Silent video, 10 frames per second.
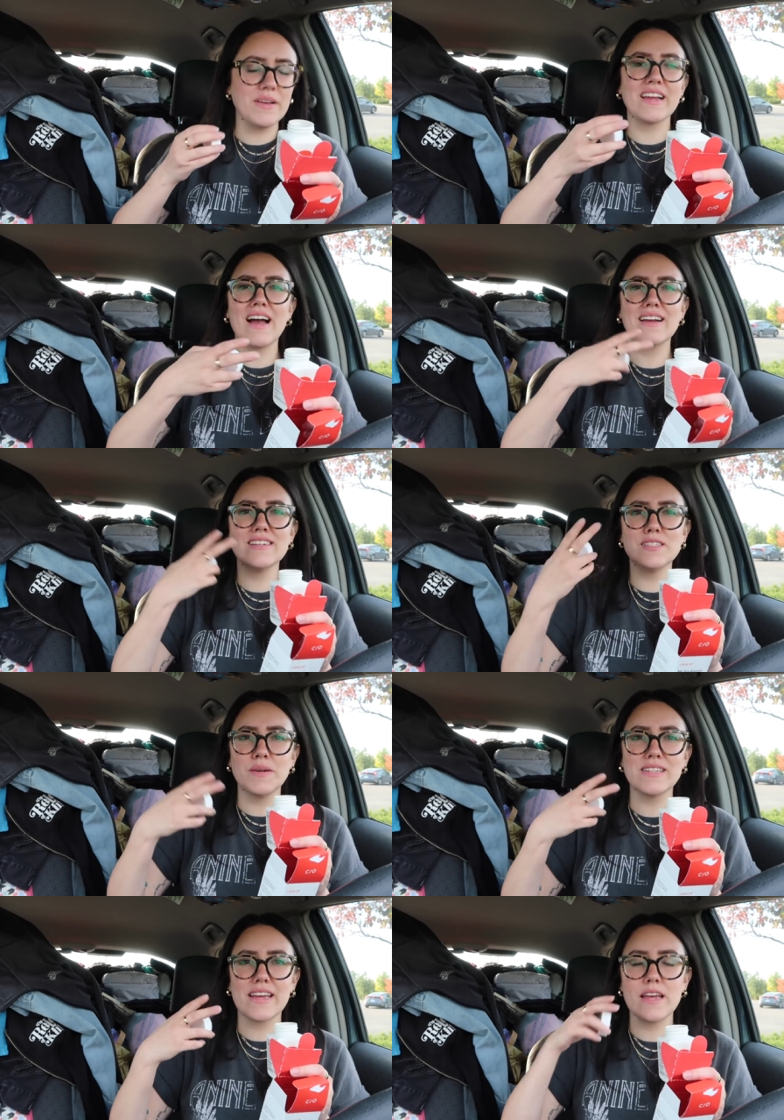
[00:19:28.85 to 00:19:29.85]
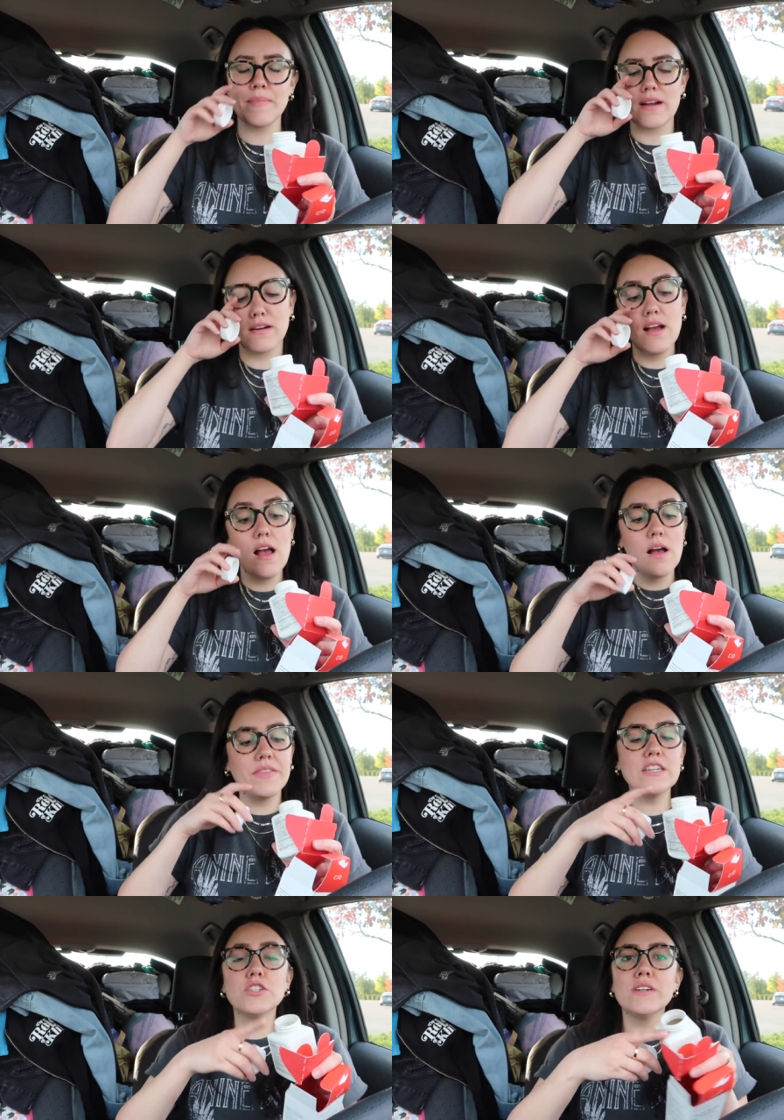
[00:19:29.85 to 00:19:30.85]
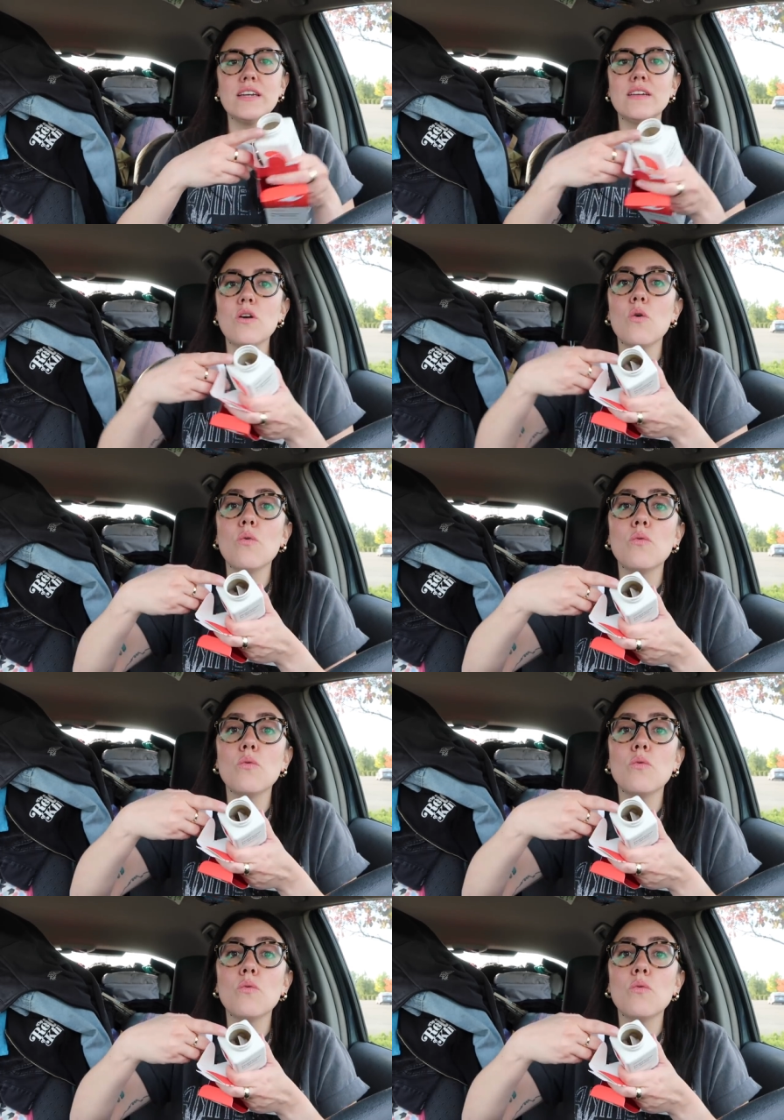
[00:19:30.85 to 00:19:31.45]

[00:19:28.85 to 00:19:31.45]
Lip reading: but it kind of smells like cake batter. These are in